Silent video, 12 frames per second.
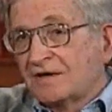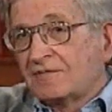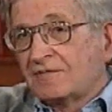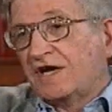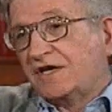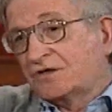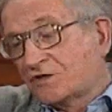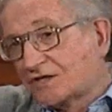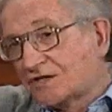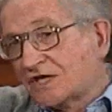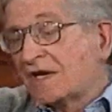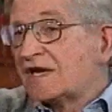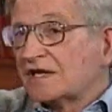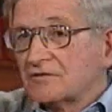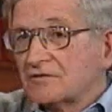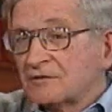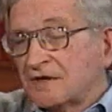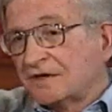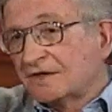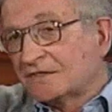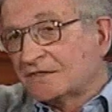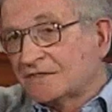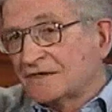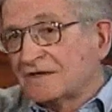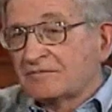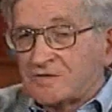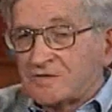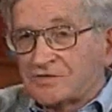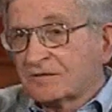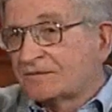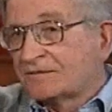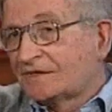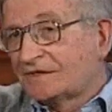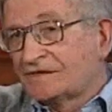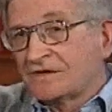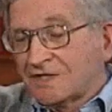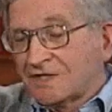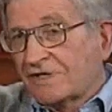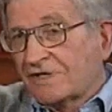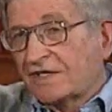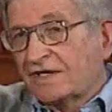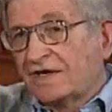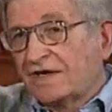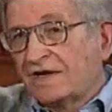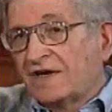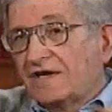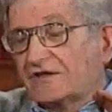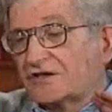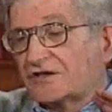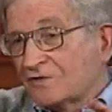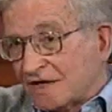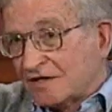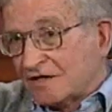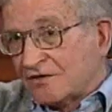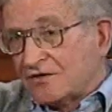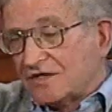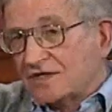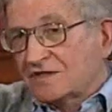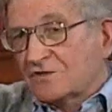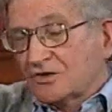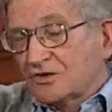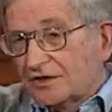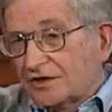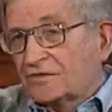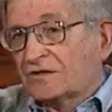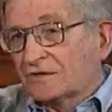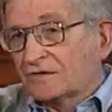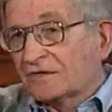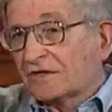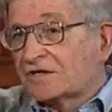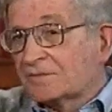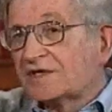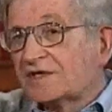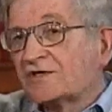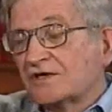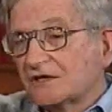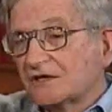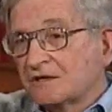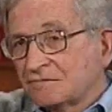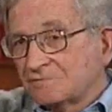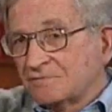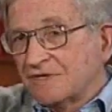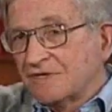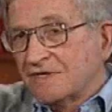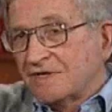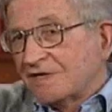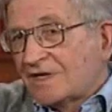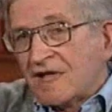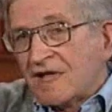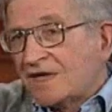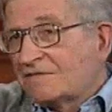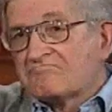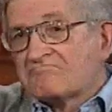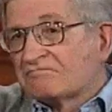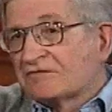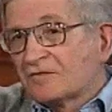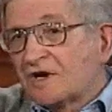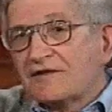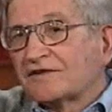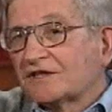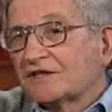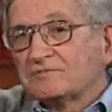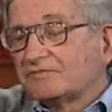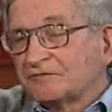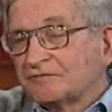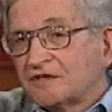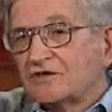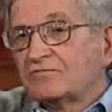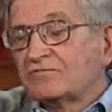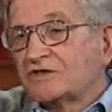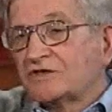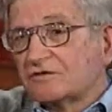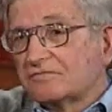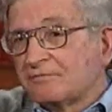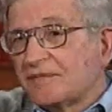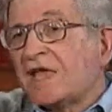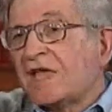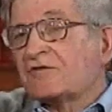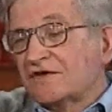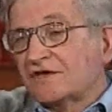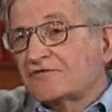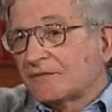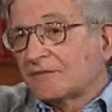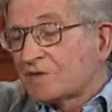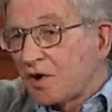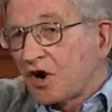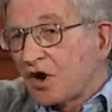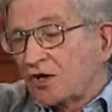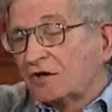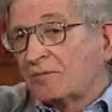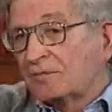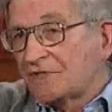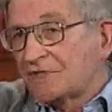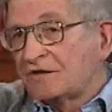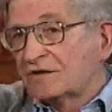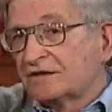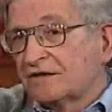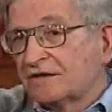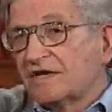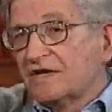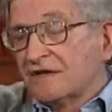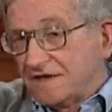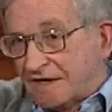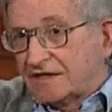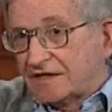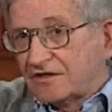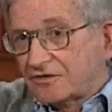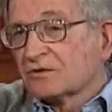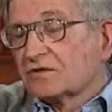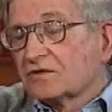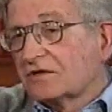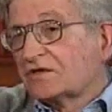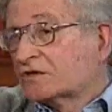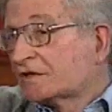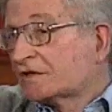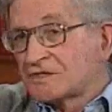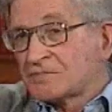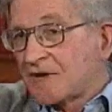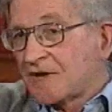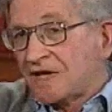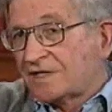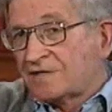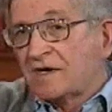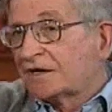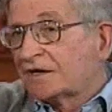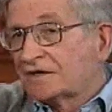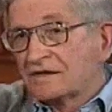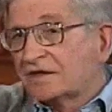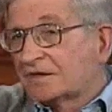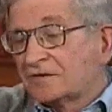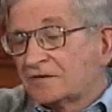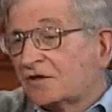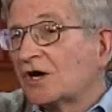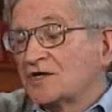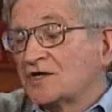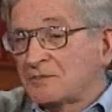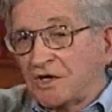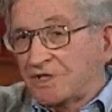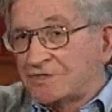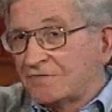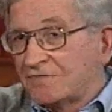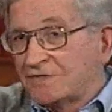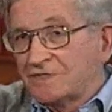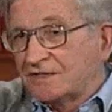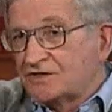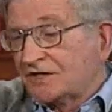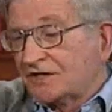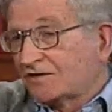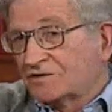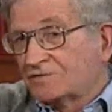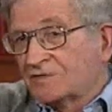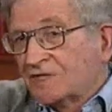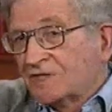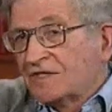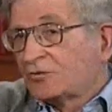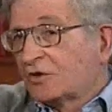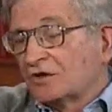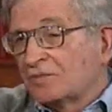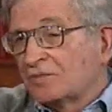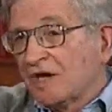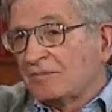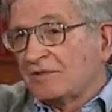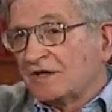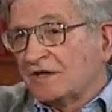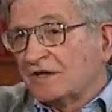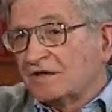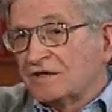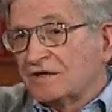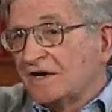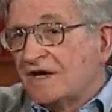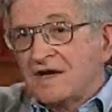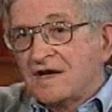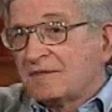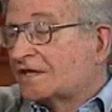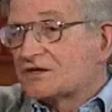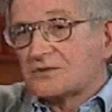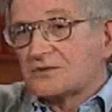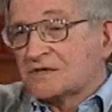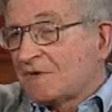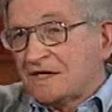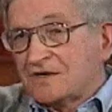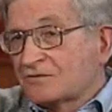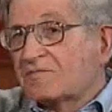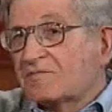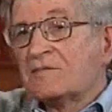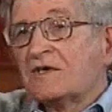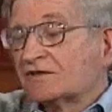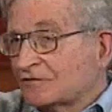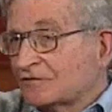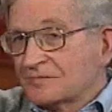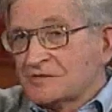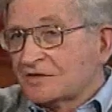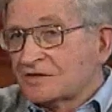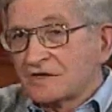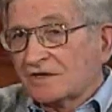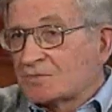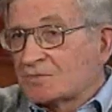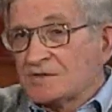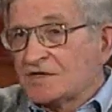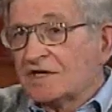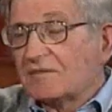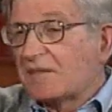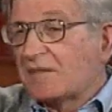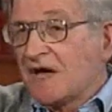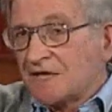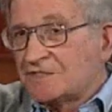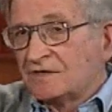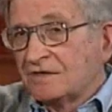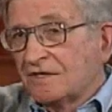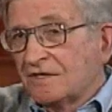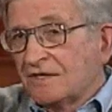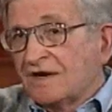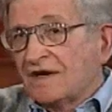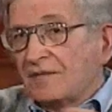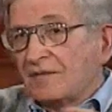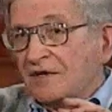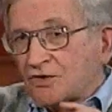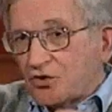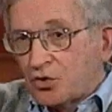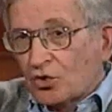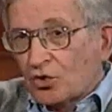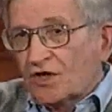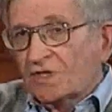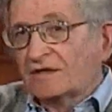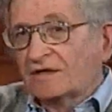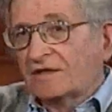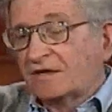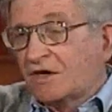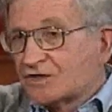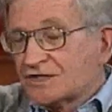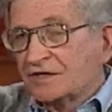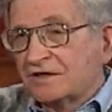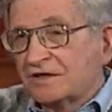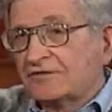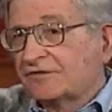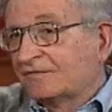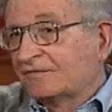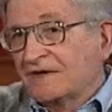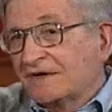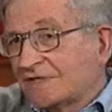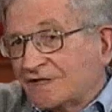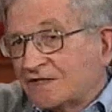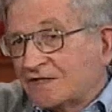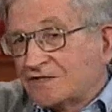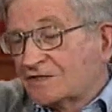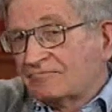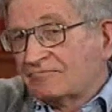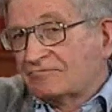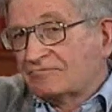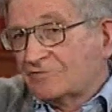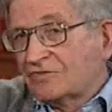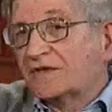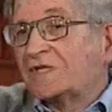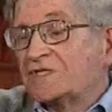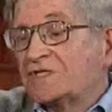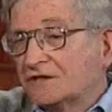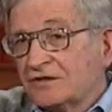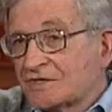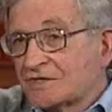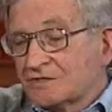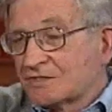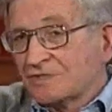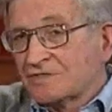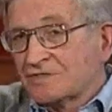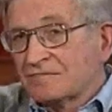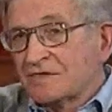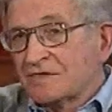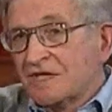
by associating it with this miserable tyranny. The Soviet Union called it socialism in order to gain whatever, to benefit from the moral appeal that true socialism had among large parts of the general world population. But this was about as remote from socialism as you can imagine. I mean, the core notion of at least traditional socialism